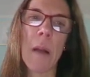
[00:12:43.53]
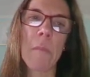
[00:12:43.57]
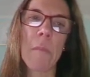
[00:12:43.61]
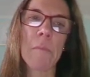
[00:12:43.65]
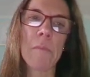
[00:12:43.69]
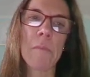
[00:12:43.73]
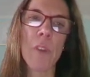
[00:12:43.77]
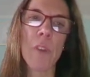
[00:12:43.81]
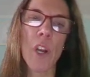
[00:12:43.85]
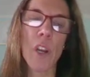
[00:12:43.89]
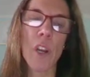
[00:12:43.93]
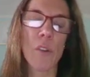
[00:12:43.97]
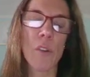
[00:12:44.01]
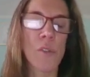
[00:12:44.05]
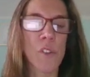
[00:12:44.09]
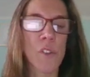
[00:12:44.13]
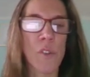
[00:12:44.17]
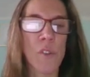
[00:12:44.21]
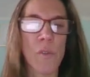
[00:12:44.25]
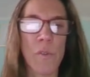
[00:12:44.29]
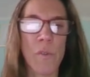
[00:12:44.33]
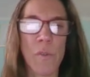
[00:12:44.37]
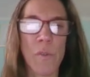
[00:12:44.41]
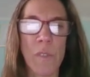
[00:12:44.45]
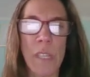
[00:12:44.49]
close
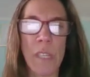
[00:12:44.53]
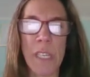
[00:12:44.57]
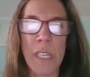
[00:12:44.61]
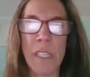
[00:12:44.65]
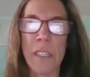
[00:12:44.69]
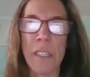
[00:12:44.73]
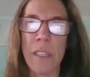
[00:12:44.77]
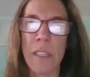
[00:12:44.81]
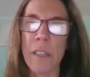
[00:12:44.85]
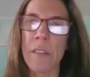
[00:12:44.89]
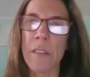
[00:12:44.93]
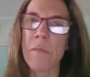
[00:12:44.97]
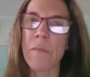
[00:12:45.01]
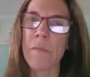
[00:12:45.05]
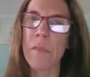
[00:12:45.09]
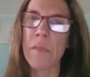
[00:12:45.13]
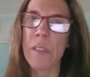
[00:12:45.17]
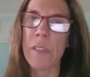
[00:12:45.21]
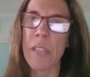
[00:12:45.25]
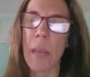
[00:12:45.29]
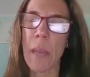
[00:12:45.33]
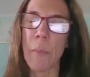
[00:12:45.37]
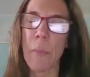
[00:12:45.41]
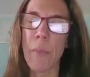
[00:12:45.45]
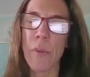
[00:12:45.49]
to 60
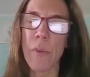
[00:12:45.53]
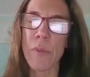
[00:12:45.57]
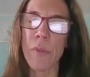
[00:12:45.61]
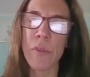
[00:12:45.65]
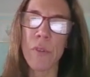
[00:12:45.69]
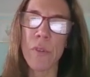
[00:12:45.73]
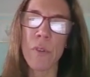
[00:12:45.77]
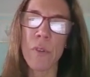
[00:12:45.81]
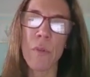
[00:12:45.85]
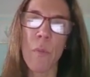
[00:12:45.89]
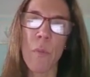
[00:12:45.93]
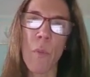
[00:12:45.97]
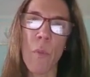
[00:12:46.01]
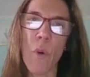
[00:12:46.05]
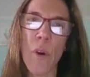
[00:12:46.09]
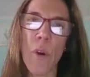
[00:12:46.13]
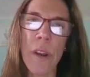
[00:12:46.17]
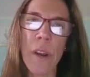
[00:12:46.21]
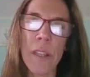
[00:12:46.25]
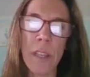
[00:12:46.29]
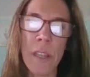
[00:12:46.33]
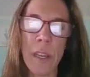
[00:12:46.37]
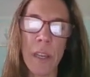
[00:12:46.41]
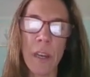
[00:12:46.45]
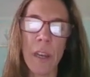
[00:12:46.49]
samples, so more
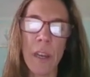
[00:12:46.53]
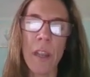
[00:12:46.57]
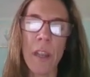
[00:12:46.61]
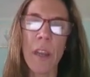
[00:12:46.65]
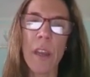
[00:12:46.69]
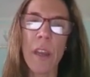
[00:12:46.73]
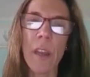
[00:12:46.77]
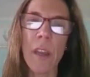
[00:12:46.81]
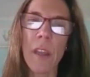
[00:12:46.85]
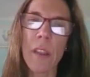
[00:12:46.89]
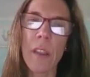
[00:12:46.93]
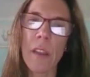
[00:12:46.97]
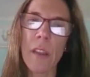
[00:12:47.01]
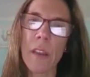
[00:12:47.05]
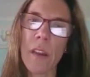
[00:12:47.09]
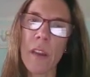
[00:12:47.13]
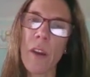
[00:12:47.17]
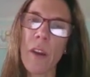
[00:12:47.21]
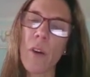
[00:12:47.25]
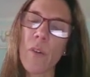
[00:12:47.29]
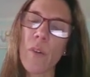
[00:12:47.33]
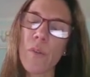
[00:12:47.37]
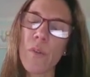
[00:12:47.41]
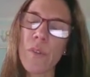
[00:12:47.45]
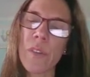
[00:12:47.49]
than the
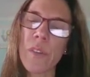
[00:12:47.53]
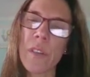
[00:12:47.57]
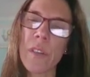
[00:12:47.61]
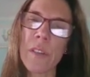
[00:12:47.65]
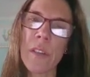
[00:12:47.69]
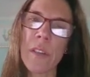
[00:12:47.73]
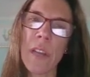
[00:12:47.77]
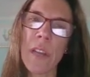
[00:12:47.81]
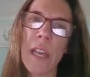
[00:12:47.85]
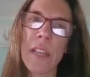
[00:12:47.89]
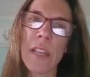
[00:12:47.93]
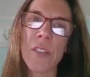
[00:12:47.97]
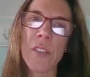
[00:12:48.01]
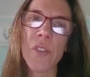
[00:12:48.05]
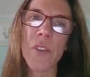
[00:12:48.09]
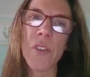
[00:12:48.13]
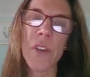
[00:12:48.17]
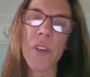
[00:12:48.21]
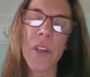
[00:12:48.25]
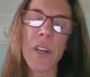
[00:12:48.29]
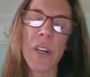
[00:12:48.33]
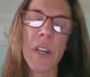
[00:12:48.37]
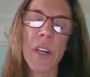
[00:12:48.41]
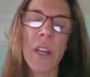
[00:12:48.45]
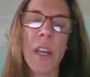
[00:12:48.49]
whole season last
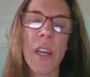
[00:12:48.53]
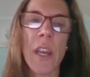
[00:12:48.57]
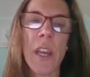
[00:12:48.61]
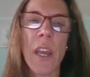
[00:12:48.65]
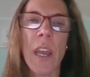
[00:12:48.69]
year,